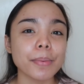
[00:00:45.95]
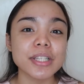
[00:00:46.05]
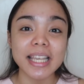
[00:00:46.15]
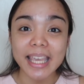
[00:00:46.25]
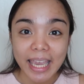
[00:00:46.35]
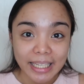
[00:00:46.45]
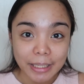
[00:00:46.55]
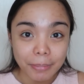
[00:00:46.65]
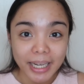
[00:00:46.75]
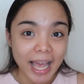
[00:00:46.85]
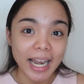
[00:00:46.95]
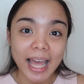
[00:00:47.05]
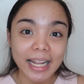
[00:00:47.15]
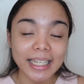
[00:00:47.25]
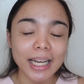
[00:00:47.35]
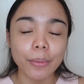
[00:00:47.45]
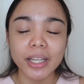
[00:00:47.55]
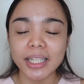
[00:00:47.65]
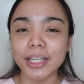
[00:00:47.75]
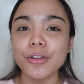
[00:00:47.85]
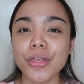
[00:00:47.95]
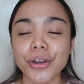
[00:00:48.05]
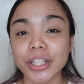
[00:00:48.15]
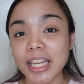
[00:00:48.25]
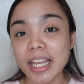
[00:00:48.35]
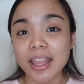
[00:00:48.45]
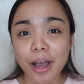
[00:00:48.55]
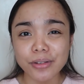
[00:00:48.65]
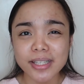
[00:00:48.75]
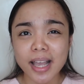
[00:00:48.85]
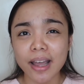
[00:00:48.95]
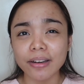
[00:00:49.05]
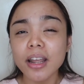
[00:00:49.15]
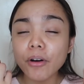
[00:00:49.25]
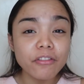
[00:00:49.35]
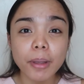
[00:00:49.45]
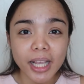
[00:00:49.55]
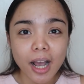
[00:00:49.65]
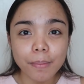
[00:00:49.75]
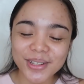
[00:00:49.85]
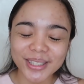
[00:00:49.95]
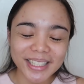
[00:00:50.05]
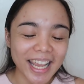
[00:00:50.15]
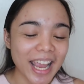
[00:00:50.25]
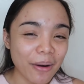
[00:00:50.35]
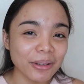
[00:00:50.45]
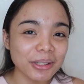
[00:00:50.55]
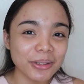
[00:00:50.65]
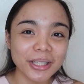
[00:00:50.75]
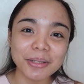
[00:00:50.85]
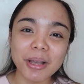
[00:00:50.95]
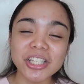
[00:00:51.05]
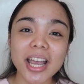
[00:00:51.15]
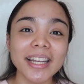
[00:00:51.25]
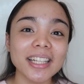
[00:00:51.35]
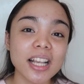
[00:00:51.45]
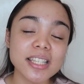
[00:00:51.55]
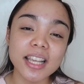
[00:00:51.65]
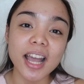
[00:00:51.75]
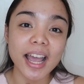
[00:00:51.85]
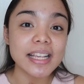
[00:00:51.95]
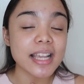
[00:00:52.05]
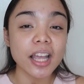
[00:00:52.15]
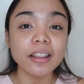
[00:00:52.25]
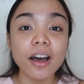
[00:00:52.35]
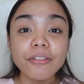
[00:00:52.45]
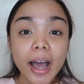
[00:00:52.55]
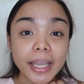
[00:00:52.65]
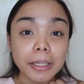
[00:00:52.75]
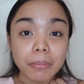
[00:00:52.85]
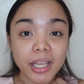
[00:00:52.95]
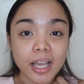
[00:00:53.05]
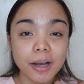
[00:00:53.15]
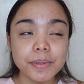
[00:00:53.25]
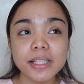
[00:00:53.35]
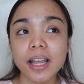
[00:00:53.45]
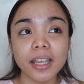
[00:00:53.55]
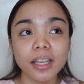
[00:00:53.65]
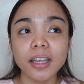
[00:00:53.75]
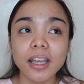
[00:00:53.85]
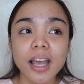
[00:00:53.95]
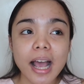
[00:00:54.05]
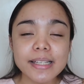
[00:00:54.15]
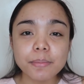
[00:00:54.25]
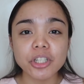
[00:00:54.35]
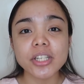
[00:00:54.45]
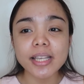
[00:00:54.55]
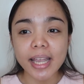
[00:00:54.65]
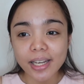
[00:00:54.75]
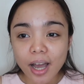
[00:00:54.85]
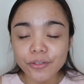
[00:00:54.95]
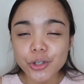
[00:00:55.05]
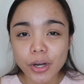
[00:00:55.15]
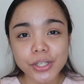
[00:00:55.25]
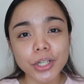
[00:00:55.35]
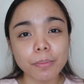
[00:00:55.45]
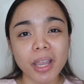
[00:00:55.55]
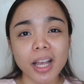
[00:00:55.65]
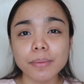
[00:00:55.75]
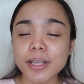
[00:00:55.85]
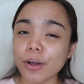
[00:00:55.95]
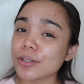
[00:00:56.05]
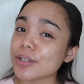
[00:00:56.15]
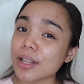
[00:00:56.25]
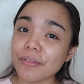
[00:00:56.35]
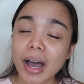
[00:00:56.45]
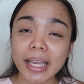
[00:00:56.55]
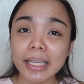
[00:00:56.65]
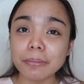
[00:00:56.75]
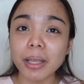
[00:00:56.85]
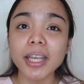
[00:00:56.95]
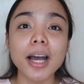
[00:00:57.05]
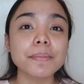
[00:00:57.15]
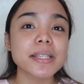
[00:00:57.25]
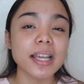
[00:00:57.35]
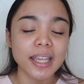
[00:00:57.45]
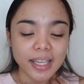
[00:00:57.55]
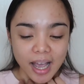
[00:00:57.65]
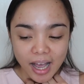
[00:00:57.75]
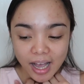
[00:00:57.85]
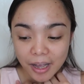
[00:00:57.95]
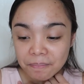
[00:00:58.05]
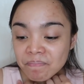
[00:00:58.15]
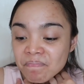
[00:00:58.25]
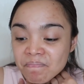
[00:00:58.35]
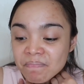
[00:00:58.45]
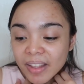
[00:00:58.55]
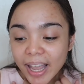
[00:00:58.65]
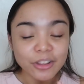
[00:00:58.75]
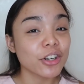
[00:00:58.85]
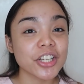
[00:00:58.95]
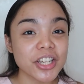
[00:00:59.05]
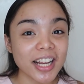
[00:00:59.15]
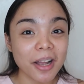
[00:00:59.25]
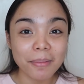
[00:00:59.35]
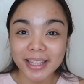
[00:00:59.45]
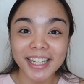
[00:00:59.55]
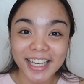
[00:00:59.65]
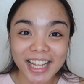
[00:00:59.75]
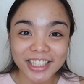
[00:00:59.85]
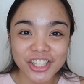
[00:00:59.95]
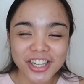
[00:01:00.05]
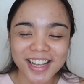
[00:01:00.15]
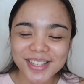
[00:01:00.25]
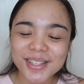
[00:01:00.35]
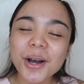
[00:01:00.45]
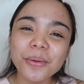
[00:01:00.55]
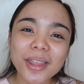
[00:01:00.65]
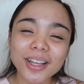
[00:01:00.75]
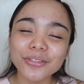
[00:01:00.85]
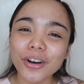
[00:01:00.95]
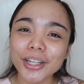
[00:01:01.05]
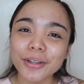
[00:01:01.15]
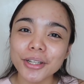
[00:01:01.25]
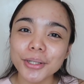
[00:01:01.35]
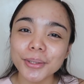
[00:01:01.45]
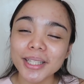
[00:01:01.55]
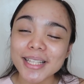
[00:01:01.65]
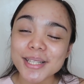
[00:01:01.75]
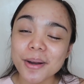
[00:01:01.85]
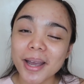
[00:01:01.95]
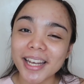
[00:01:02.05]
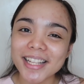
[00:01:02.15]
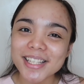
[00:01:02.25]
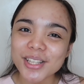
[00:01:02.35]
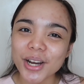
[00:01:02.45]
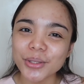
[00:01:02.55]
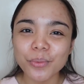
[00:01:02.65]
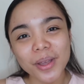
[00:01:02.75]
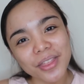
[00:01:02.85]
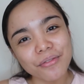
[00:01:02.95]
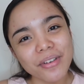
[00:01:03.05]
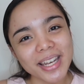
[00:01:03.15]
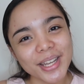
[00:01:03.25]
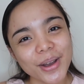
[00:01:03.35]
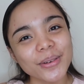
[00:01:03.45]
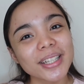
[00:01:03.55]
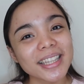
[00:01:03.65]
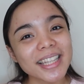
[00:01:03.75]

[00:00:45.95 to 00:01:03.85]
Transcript: Tapos si Kenny Manala, ginawa niya din yung 30,000 of makeup. So today, I want to do it in my channel kasi guys, I love high-end makeups. Like, as much as I love drugstore makeups, I also love high-end makeups. Kaya, eto na siya. Gamitin na siya. So, without further ado, let's go ahead and start with the video.